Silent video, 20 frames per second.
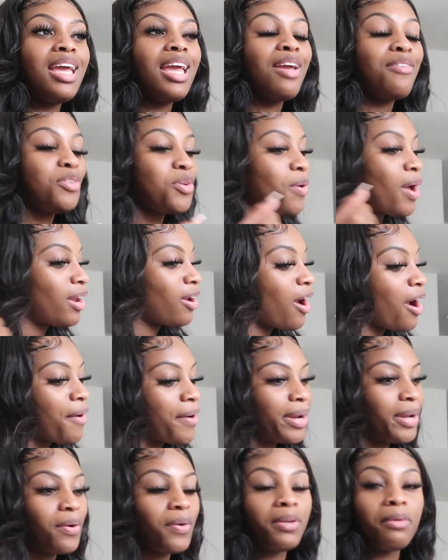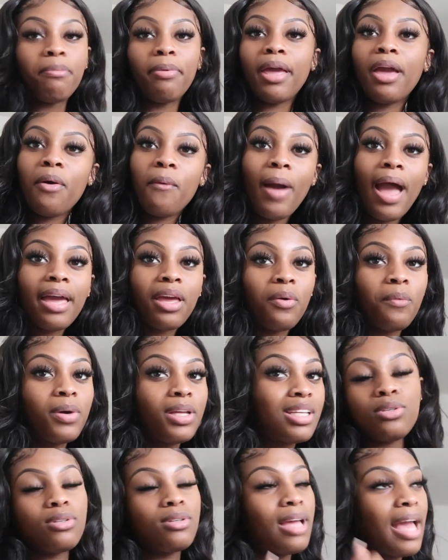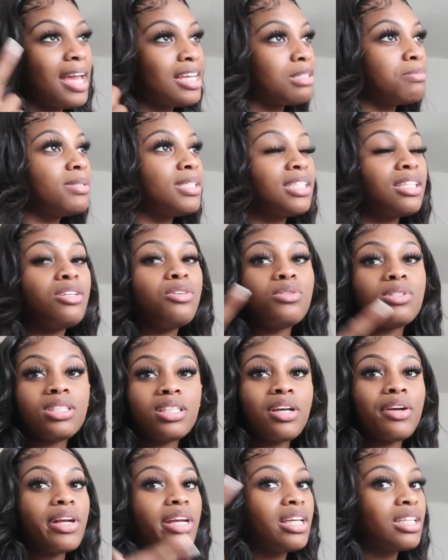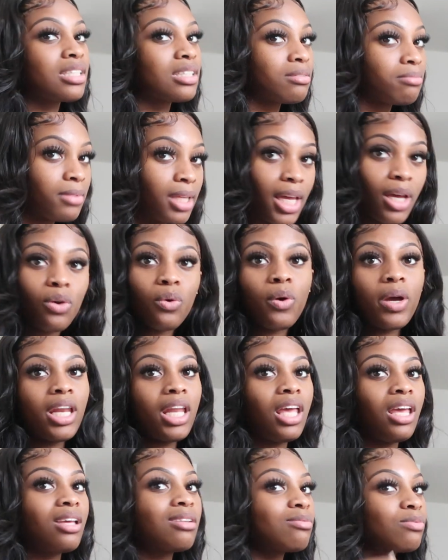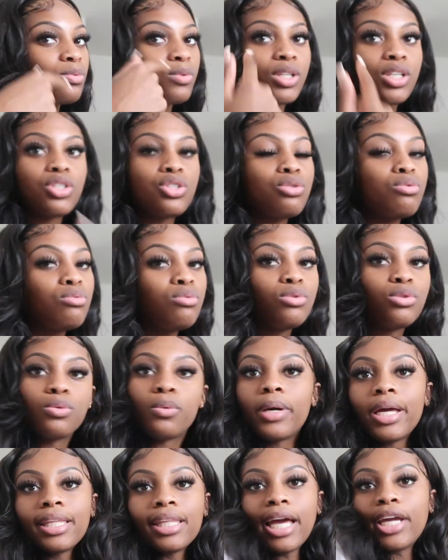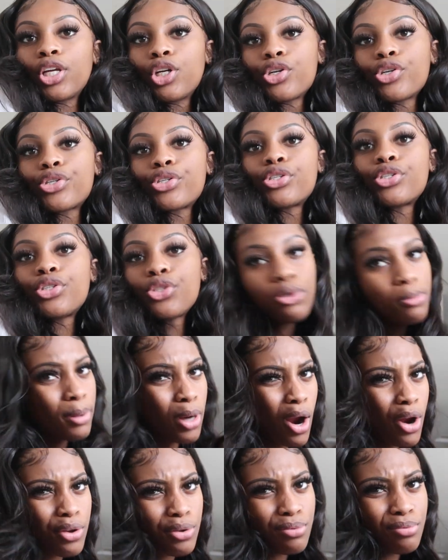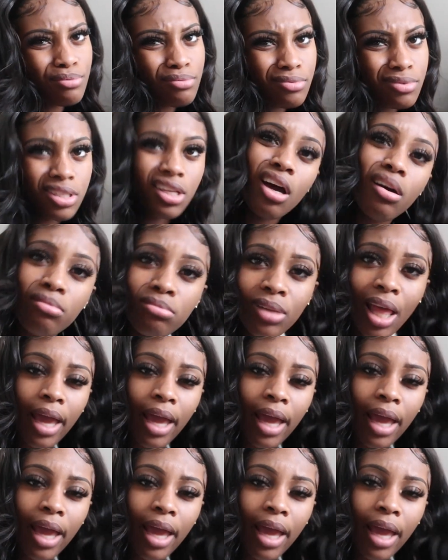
If you ain't already on the bandwagon with HBCU series, get on it. What is you doing? Like, you're stupid. Are you dumb?